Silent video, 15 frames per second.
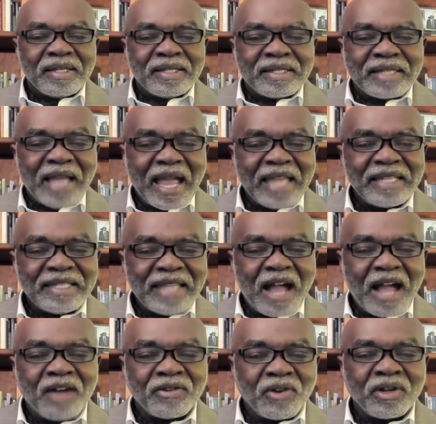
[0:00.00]
Tighten
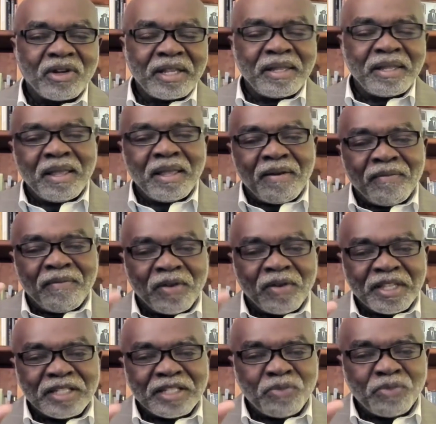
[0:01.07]
down on it for
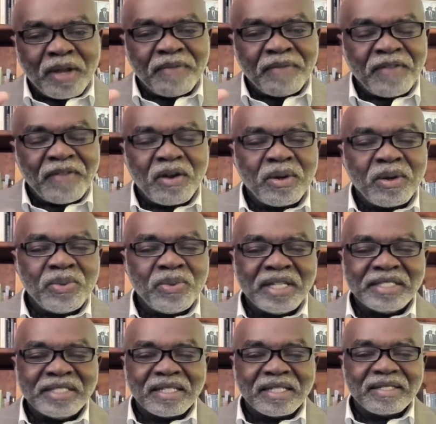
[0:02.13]
this one very
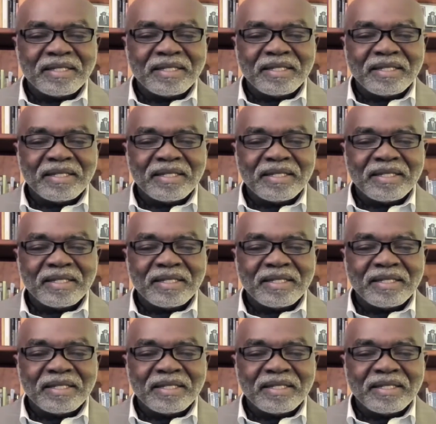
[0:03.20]
reason.